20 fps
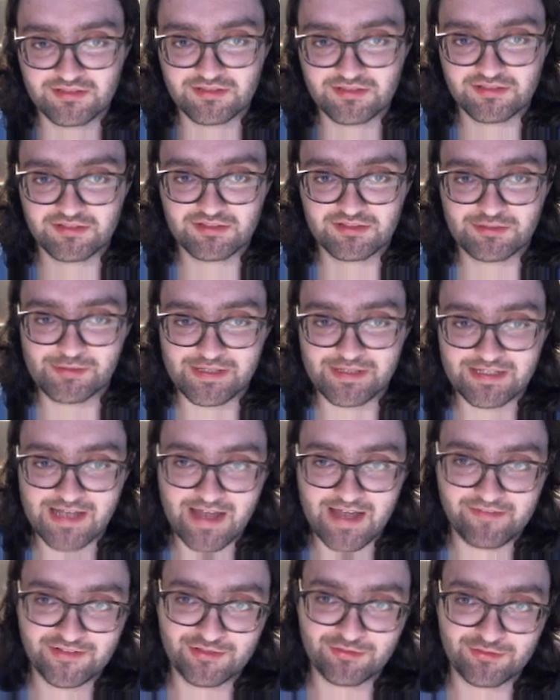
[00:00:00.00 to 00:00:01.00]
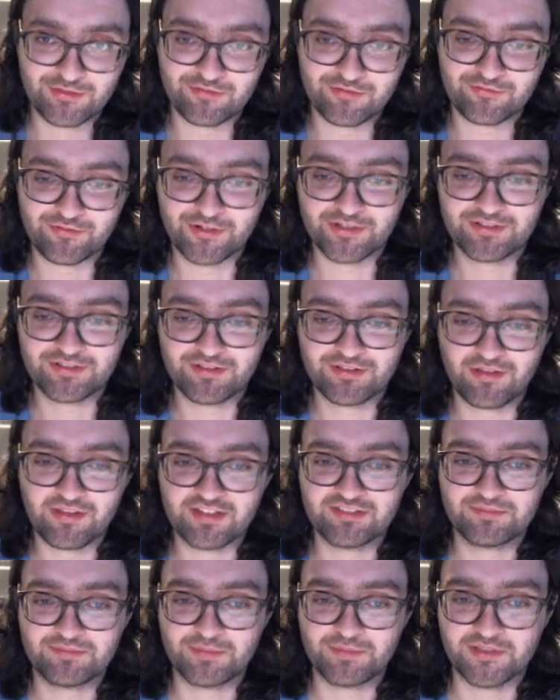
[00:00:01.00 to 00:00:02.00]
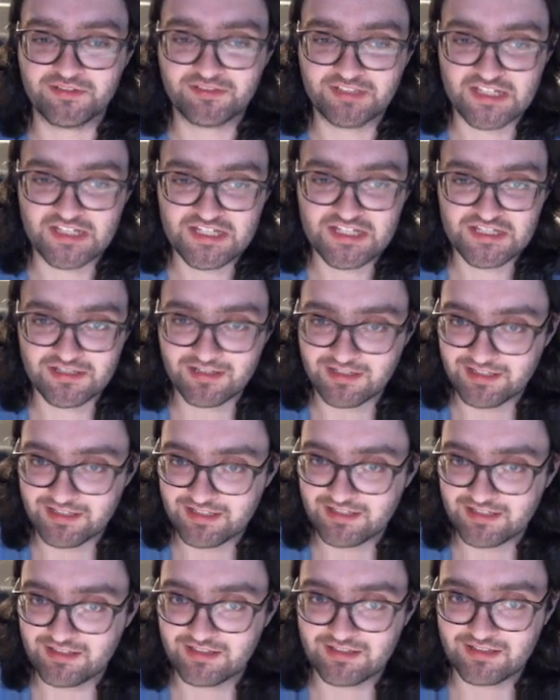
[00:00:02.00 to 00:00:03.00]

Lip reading: So we have to convert this positionally.